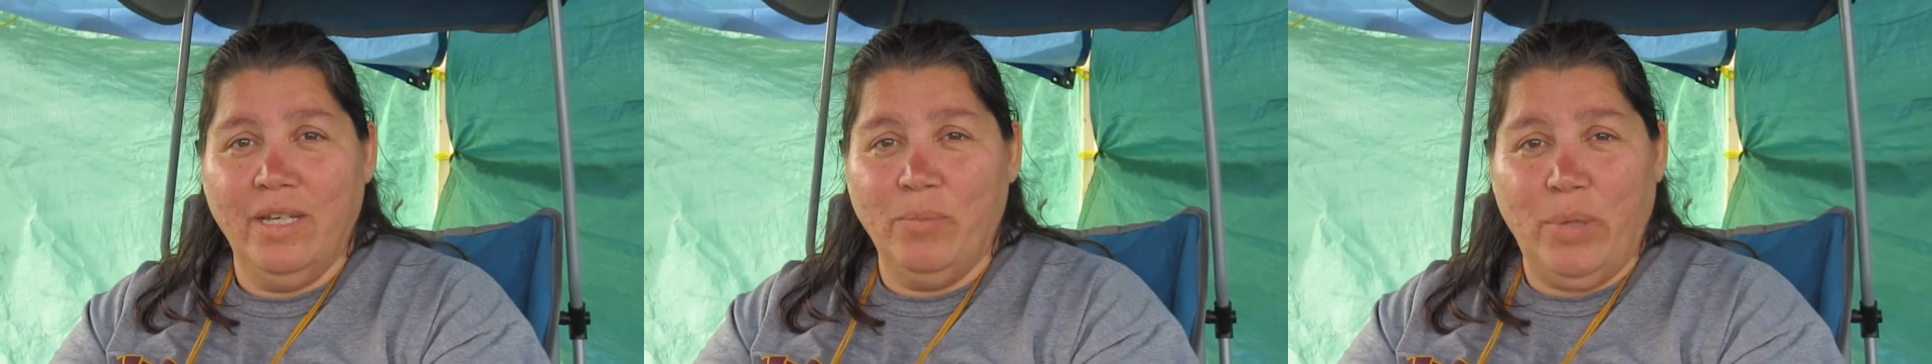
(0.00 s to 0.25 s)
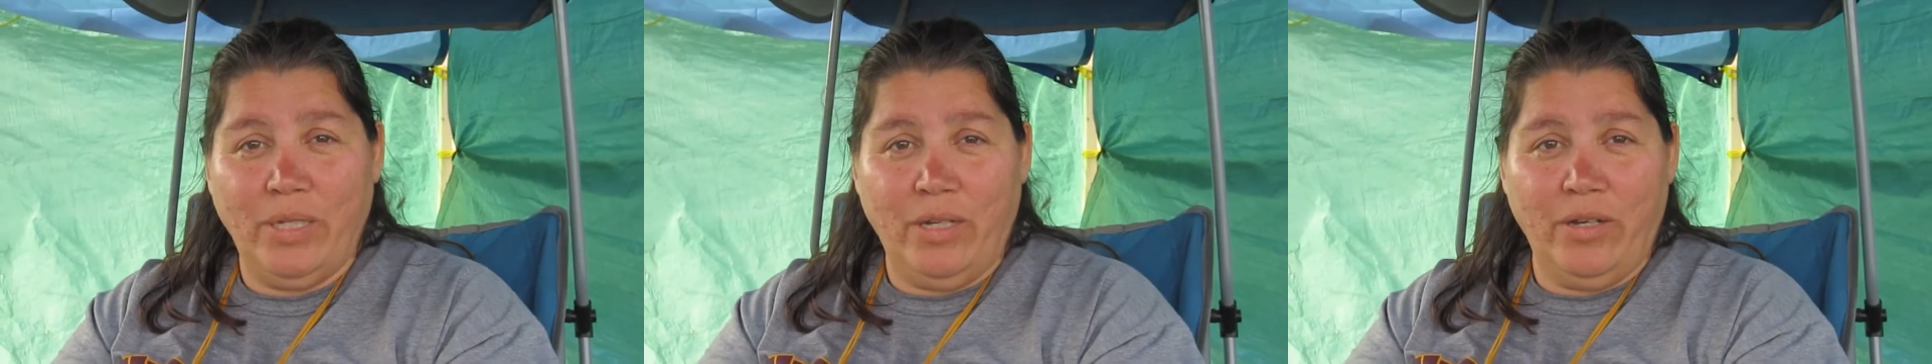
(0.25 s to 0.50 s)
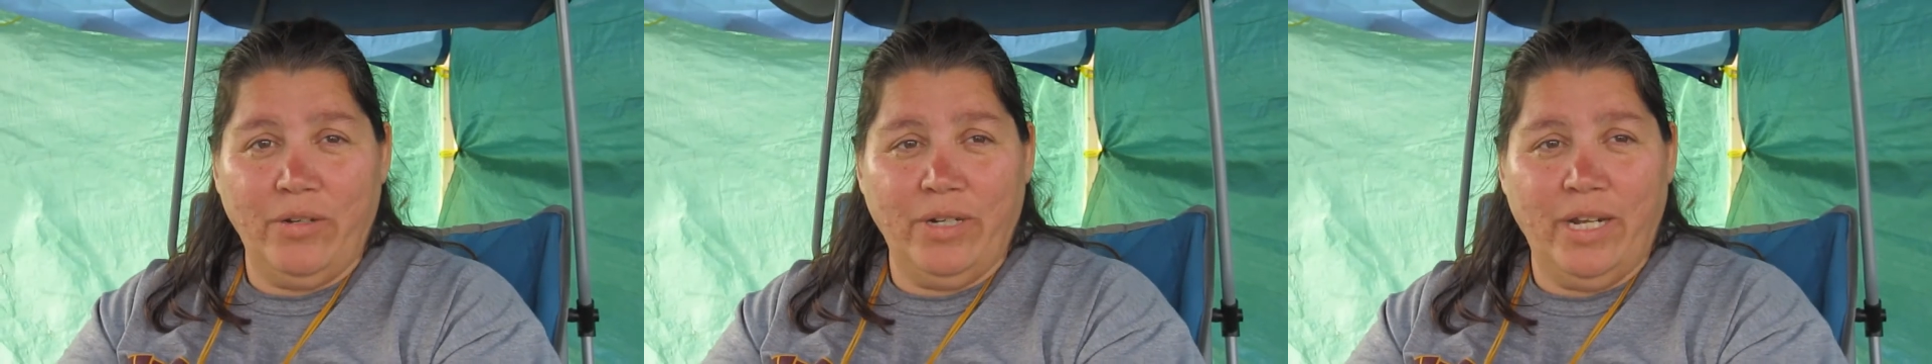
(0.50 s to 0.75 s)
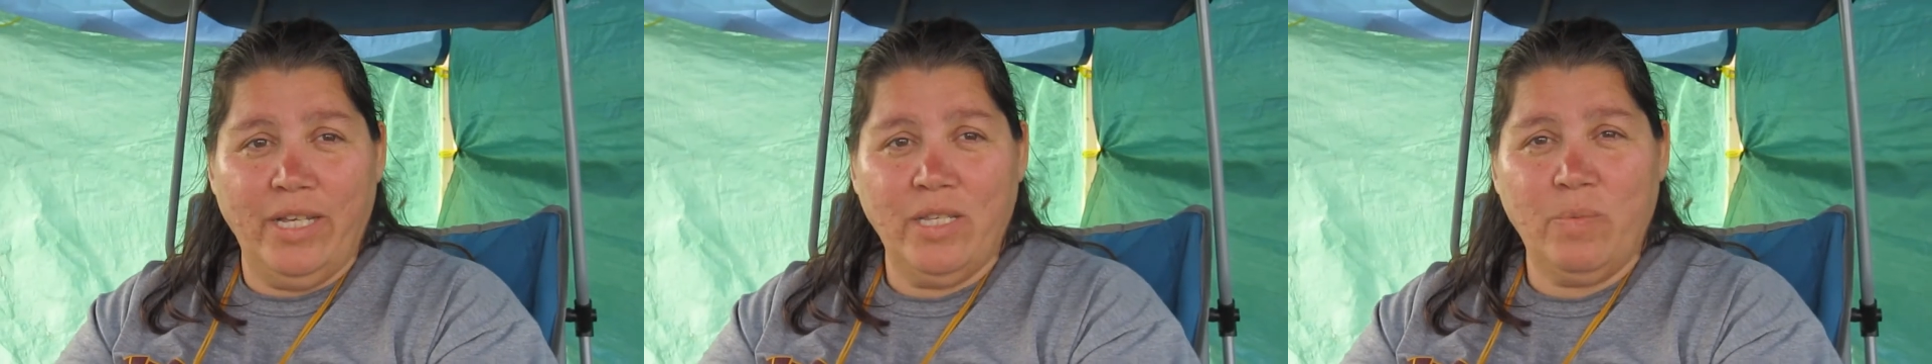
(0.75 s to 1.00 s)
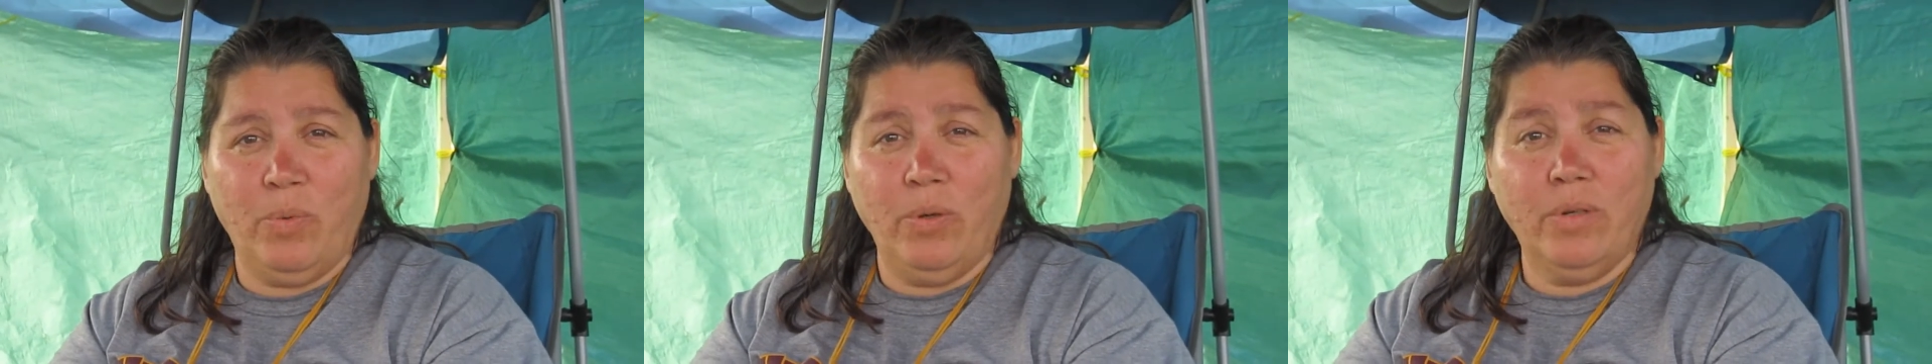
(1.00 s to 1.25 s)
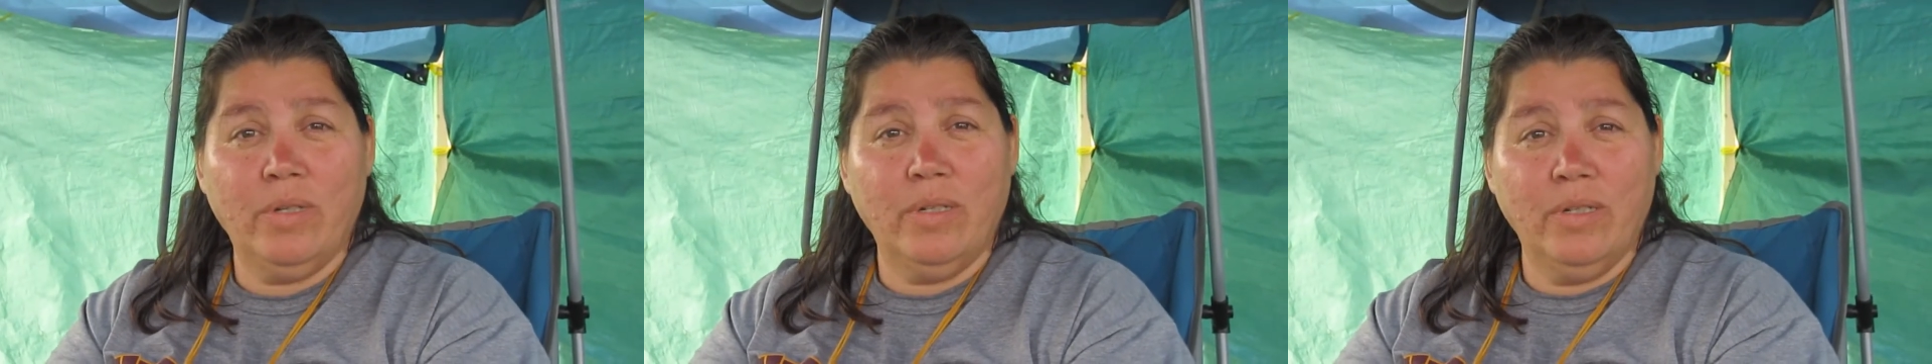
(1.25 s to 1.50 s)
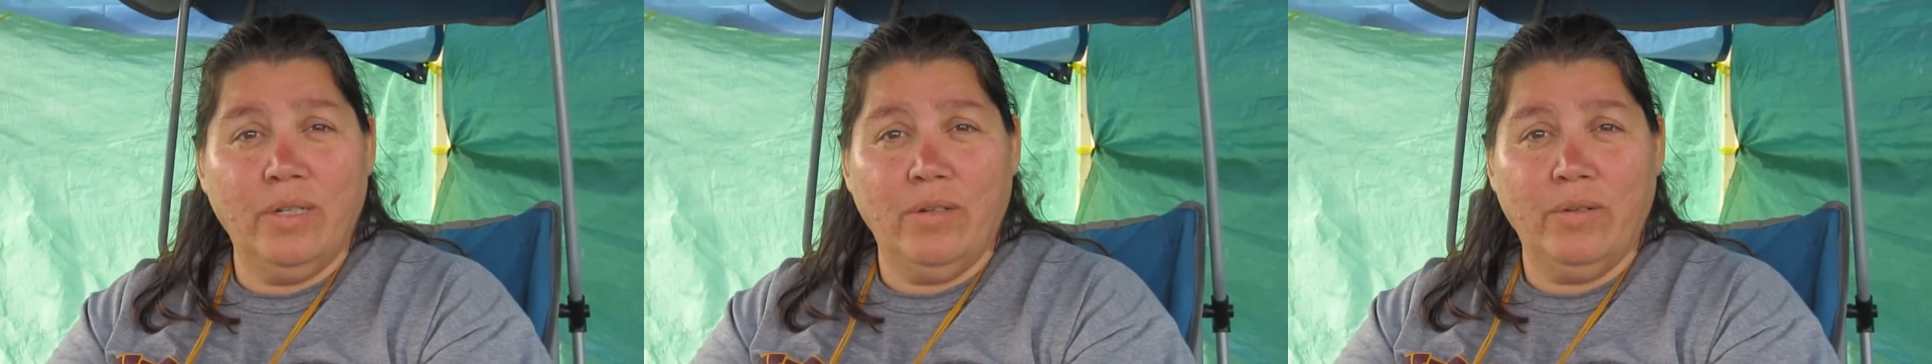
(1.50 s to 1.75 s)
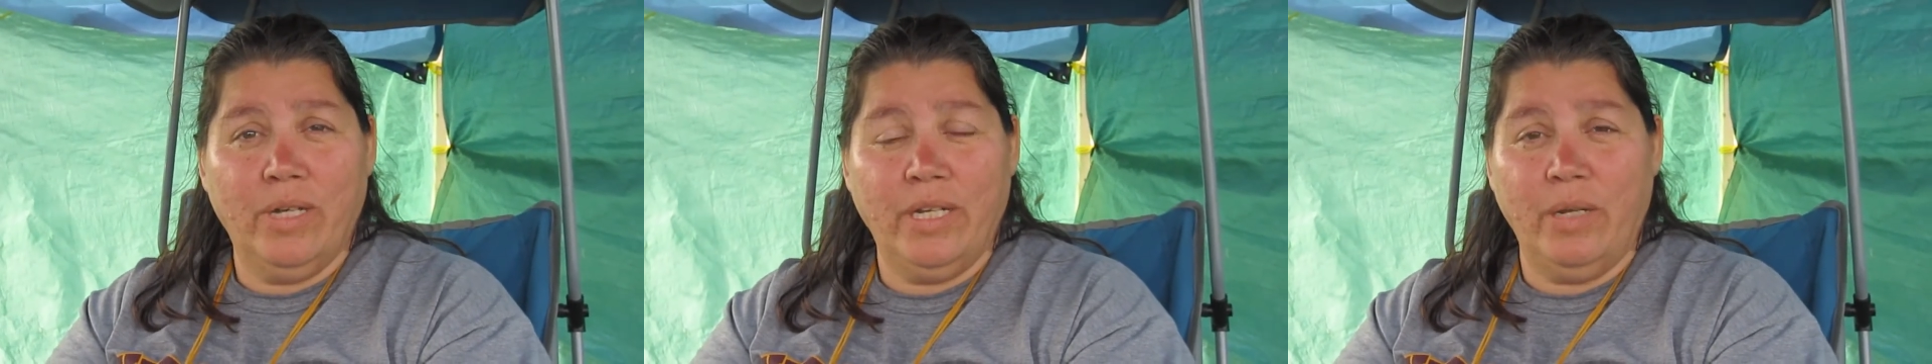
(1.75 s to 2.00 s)
My daughter and I spoke,
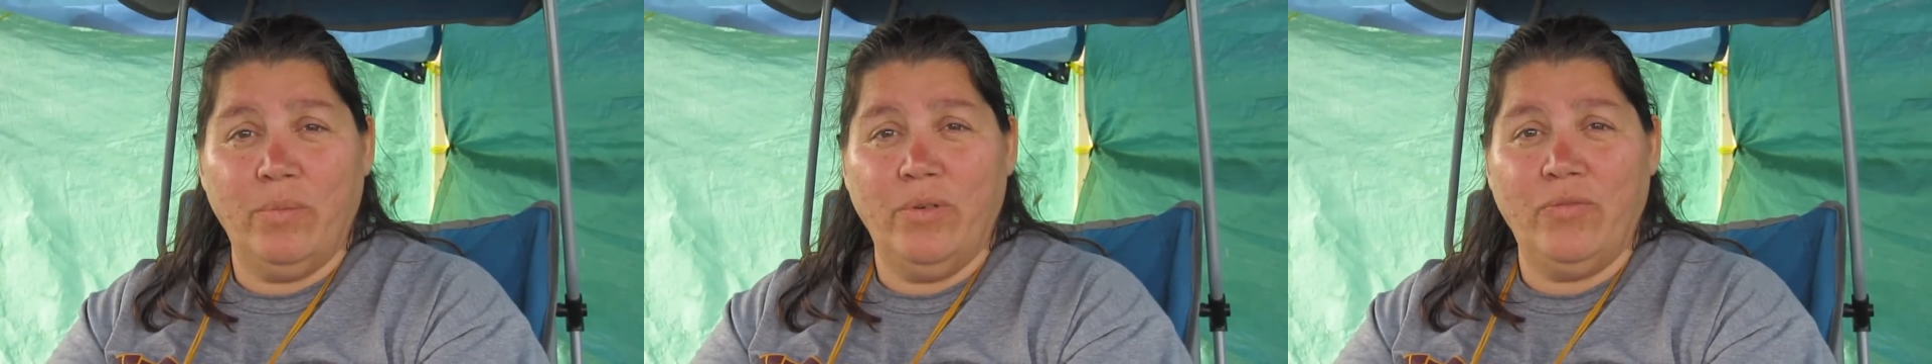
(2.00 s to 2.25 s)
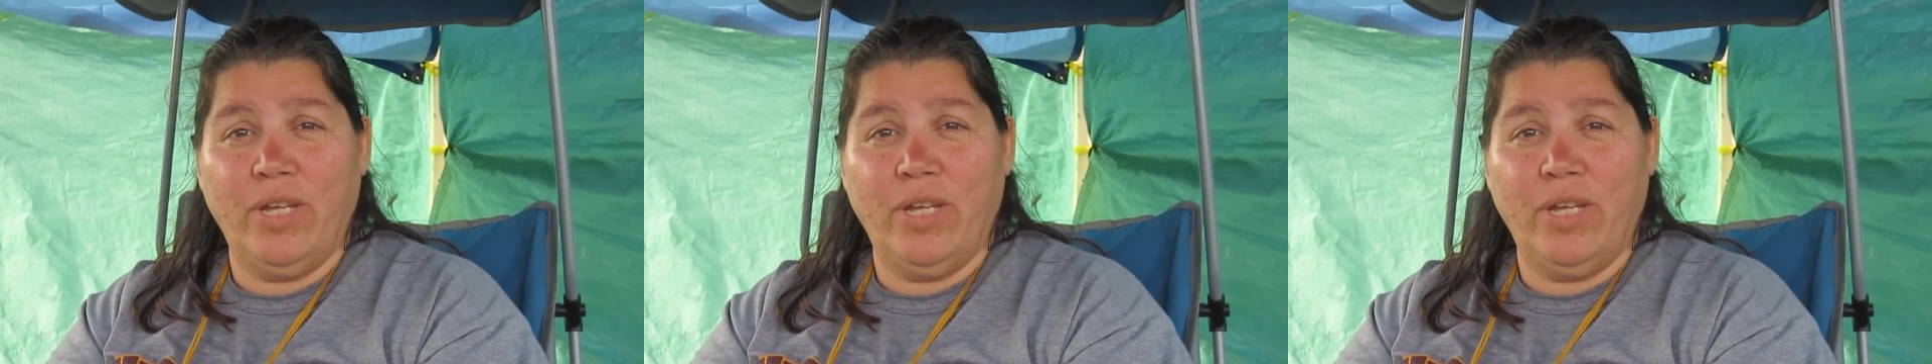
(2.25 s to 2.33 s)
a number of